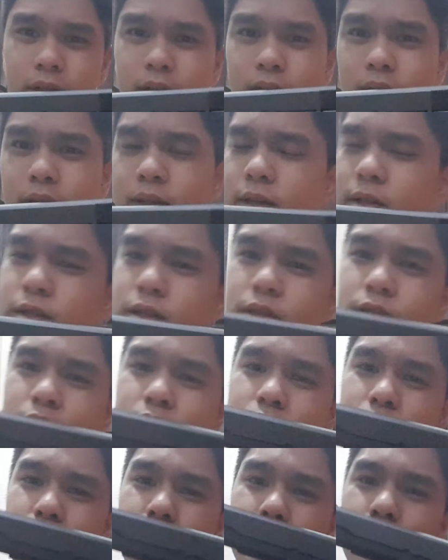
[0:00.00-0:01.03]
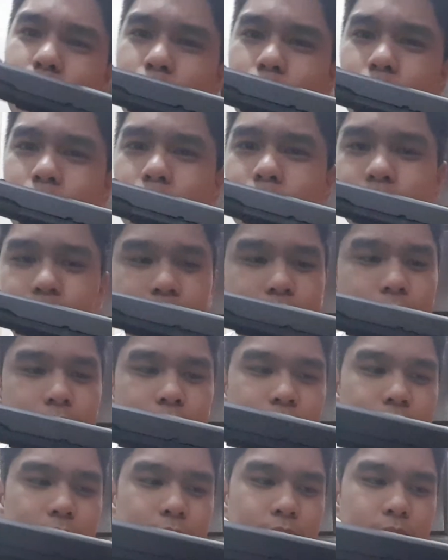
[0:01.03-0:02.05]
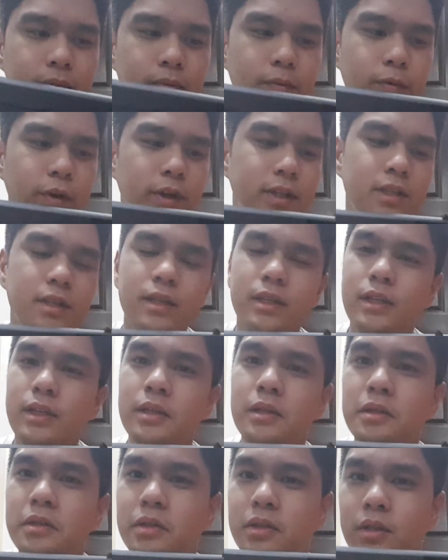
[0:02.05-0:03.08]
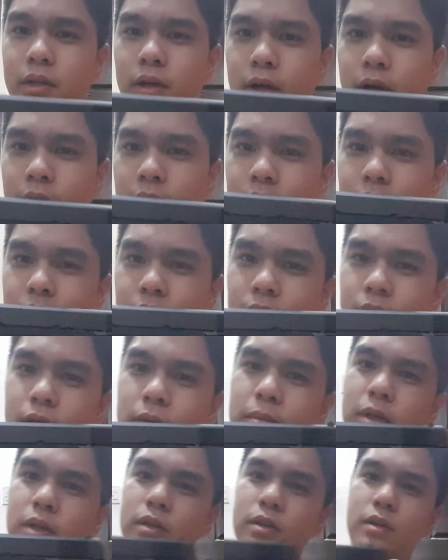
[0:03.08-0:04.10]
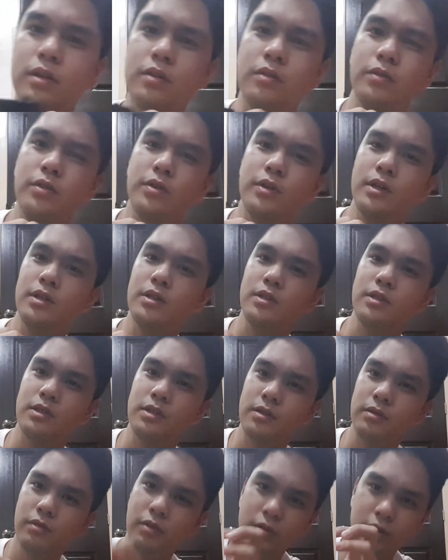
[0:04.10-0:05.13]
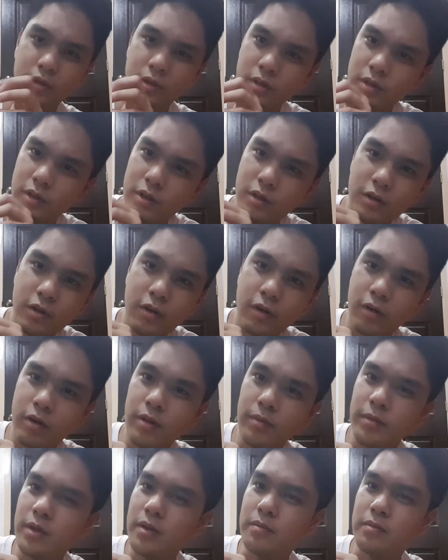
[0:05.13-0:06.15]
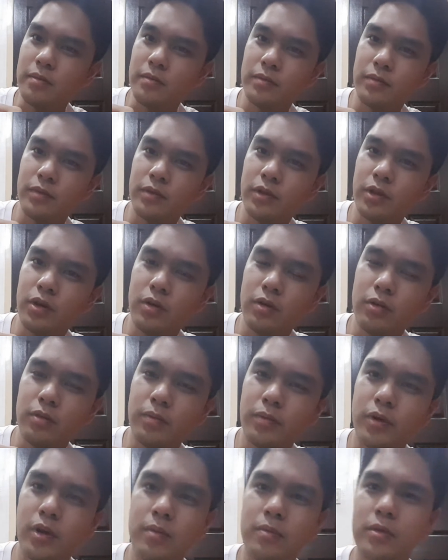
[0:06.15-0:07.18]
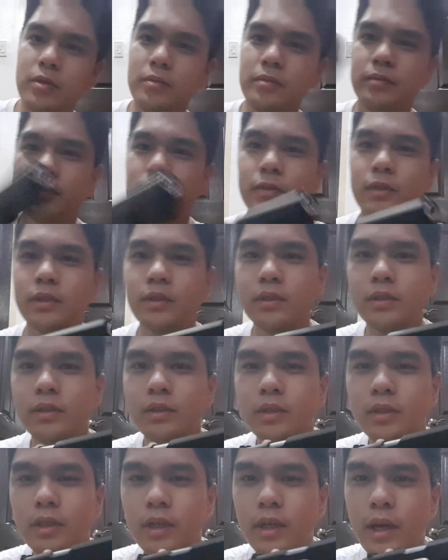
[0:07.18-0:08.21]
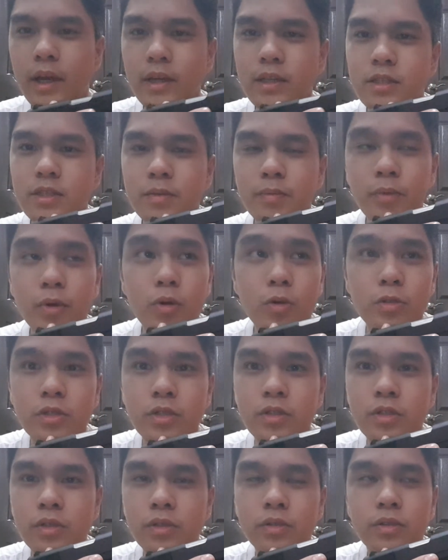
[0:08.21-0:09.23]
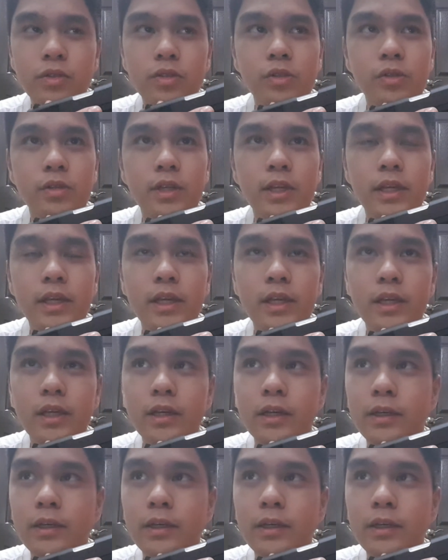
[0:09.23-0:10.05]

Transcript: they're just so pretty ergonomic. You can just grip them no problem, as opposed to the